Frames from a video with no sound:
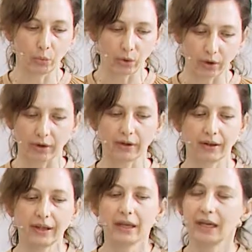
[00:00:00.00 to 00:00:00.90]
work
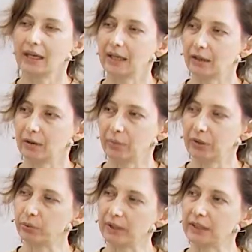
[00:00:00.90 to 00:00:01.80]

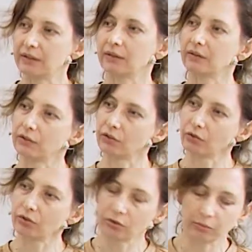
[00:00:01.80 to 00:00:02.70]
between the
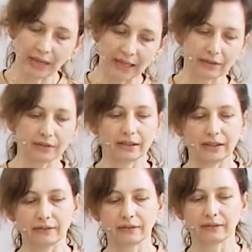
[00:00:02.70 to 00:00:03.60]
social
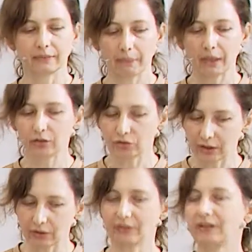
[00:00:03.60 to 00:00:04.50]
humanities,
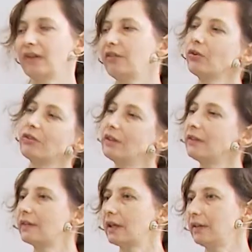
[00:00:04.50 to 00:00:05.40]
gender and diversity
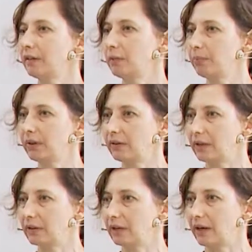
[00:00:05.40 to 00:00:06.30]
studies in
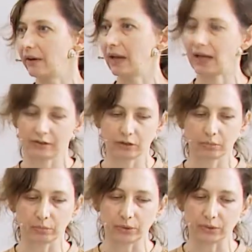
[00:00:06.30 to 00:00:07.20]
particular, and
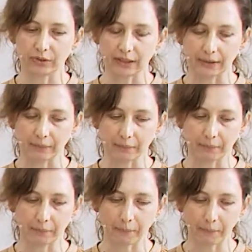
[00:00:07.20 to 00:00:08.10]
computing?
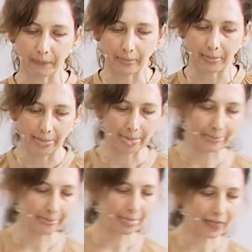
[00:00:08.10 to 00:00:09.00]

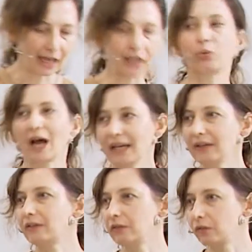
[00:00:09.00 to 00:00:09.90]
And why
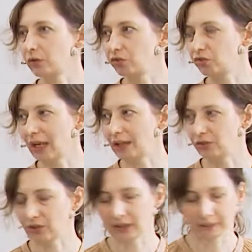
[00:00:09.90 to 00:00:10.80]
is it so
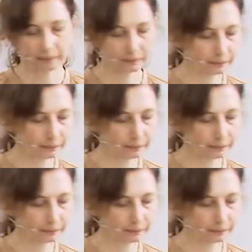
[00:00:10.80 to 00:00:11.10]
challenging?